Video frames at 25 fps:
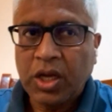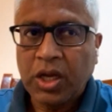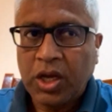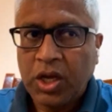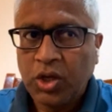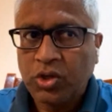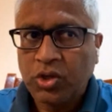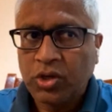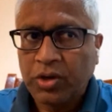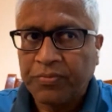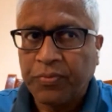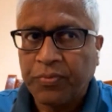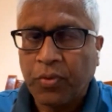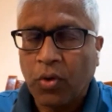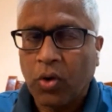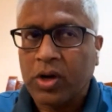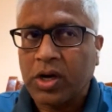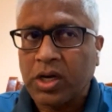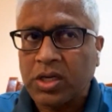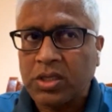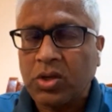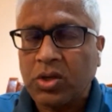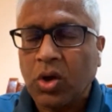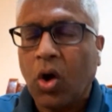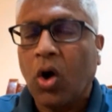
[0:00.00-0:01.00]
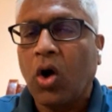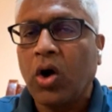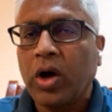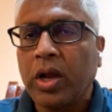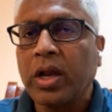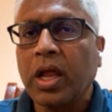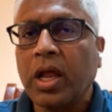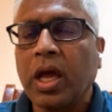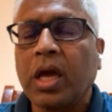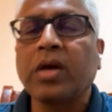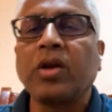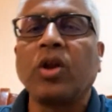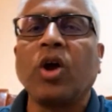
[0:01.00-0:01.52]
He should focus
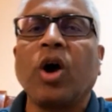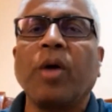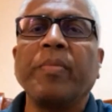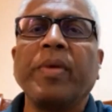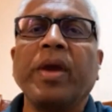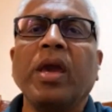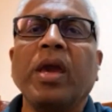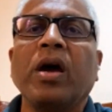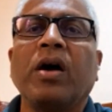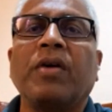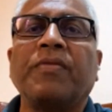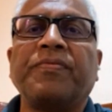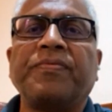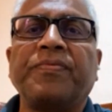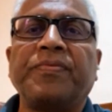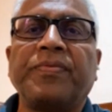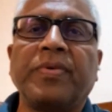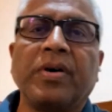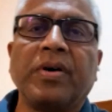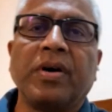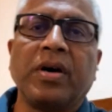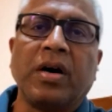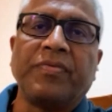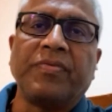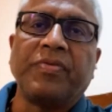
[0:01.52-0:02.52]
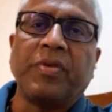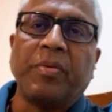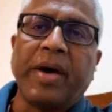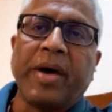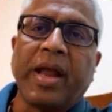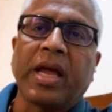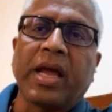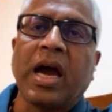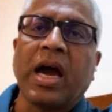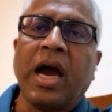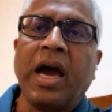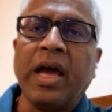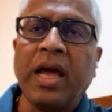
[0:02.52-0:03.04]
on economy of
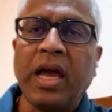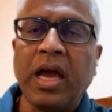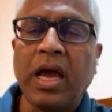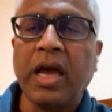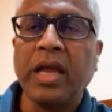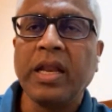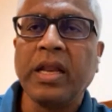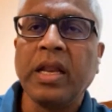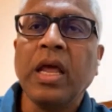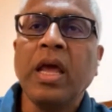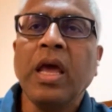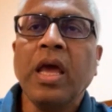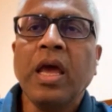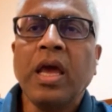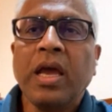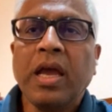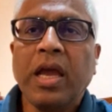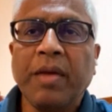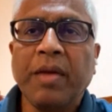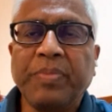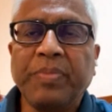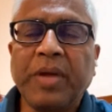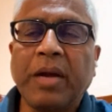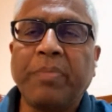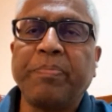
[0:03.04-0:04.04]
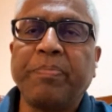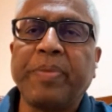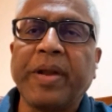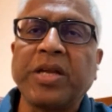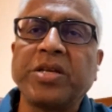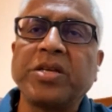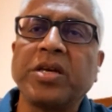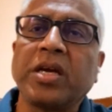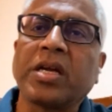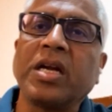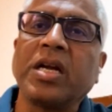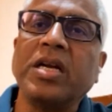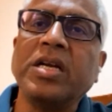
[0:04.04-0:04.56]
America, and if that
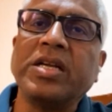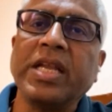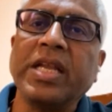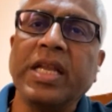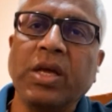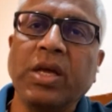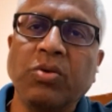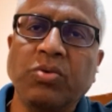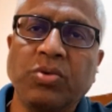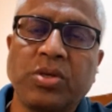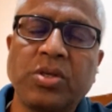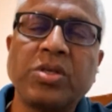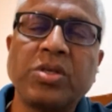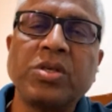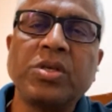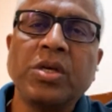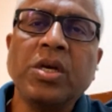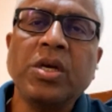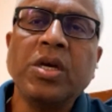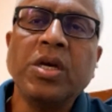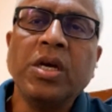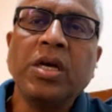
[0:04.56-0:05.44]
pressure continues,